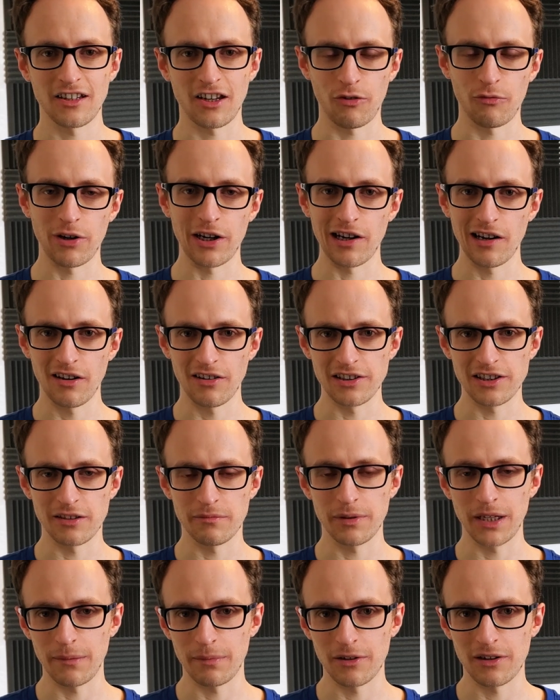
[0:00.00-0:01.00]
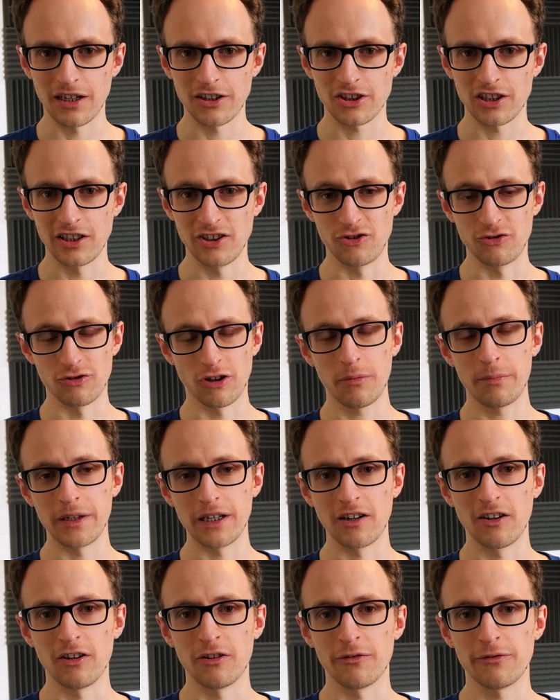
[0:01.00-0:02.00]
and you realize that people are actually
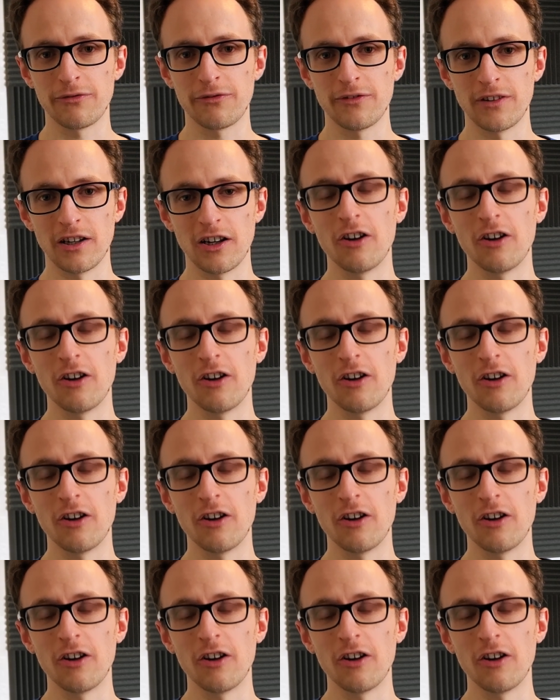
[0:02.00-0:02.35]
dropping off.